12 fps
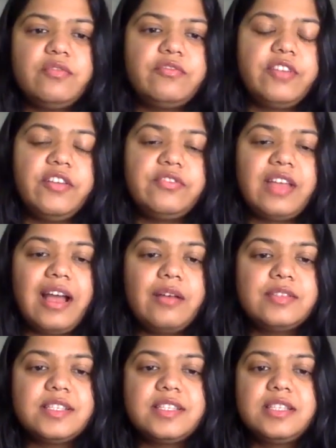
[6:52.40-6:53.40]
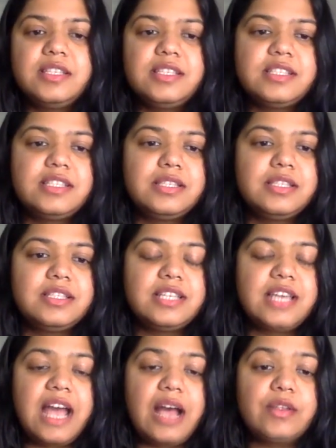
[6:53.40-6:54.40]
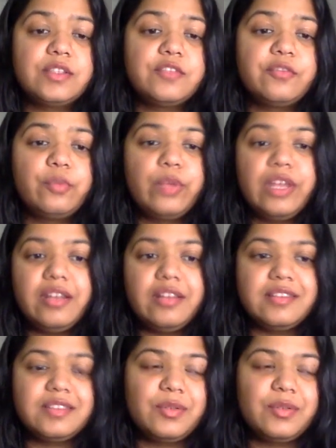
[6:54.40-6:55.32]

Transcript: fifth house is the house of Venus.